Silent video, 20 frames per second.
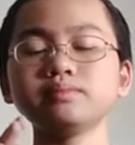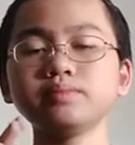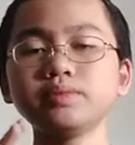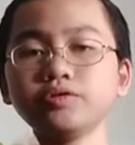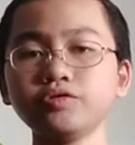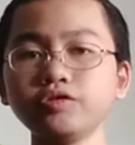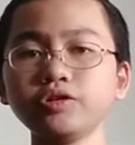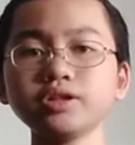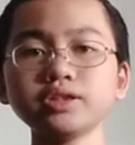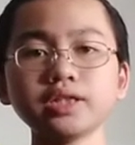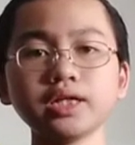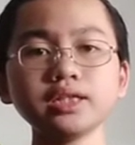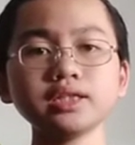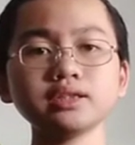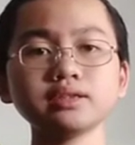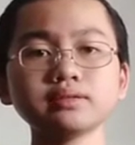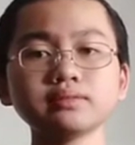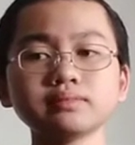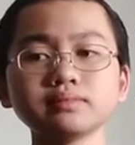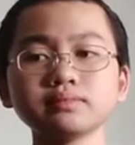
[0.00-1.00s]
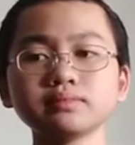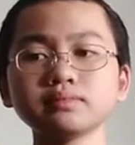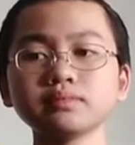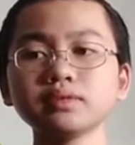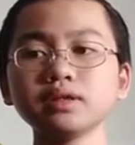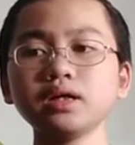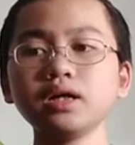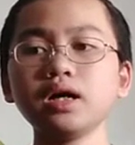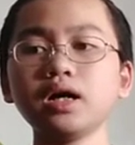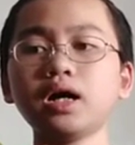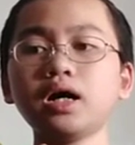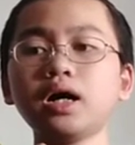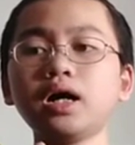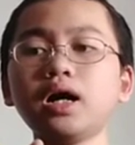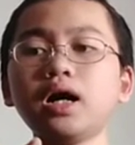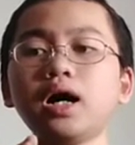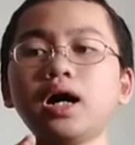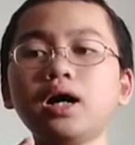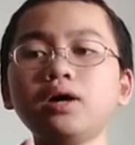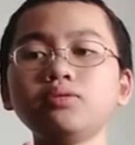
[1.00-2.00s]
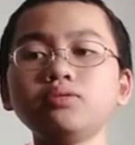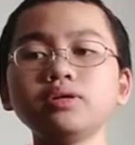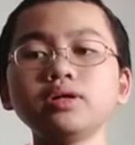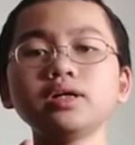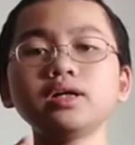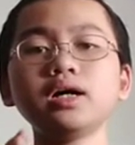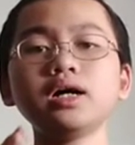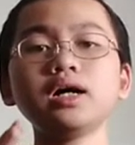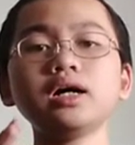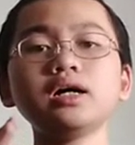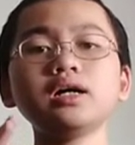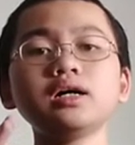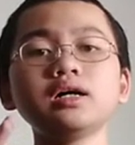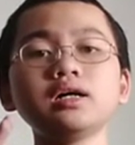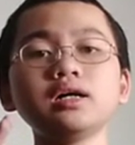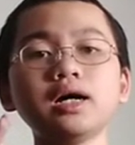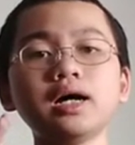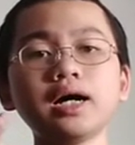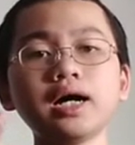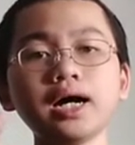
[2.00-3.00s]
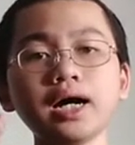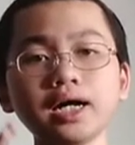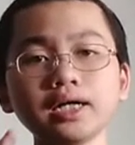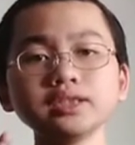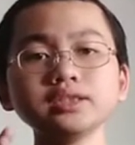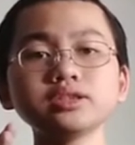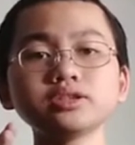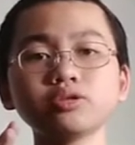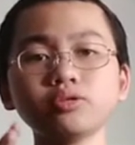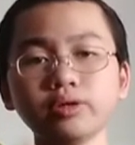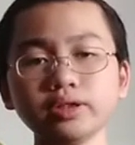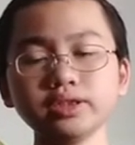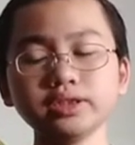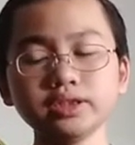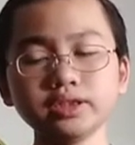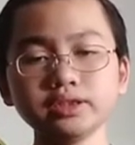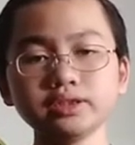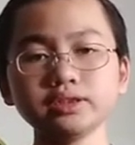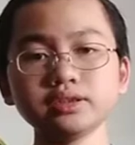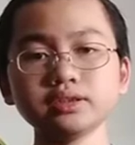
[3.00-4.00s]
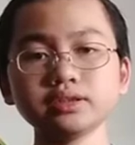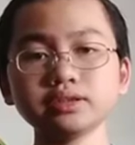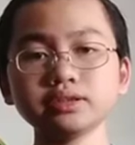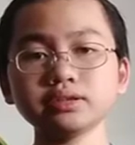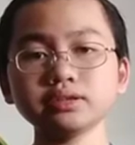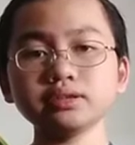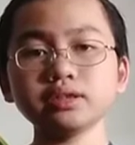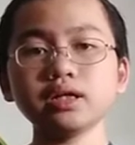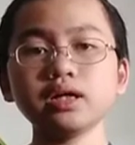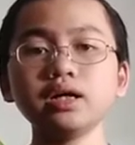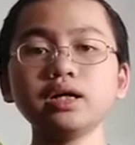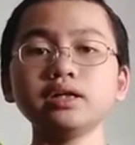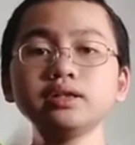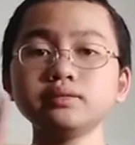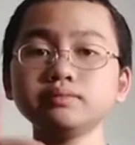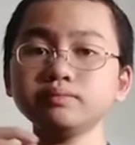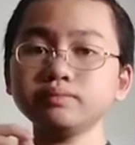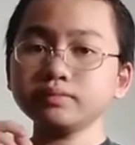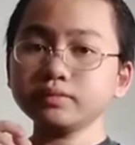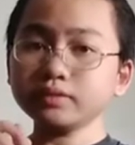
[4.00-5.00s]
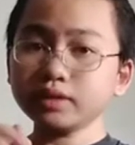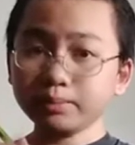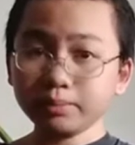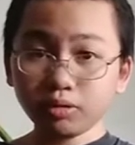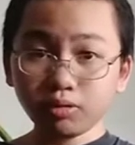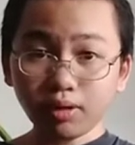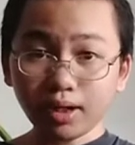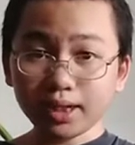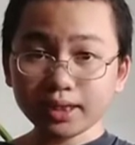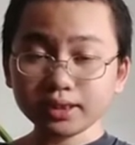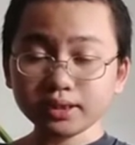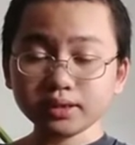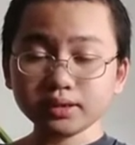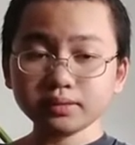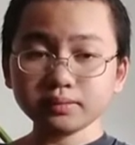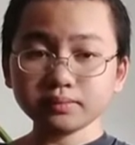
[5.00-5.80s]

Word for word: Before that, I will ask questions. Number one